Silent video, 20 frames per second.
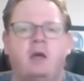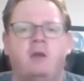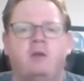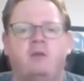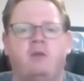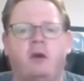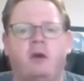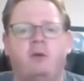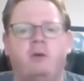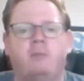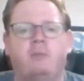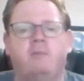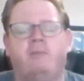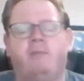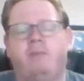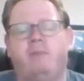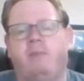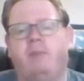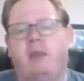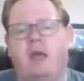So
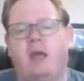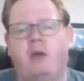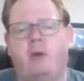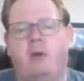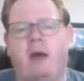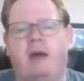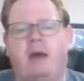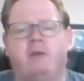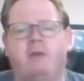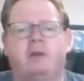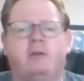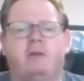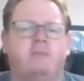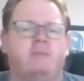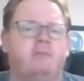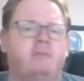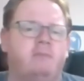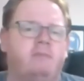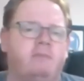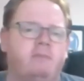there you have
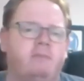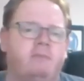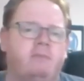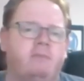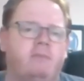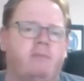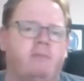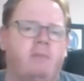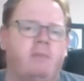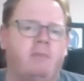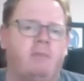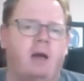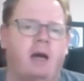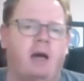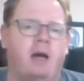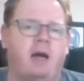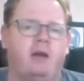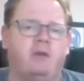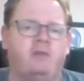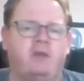
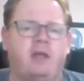it.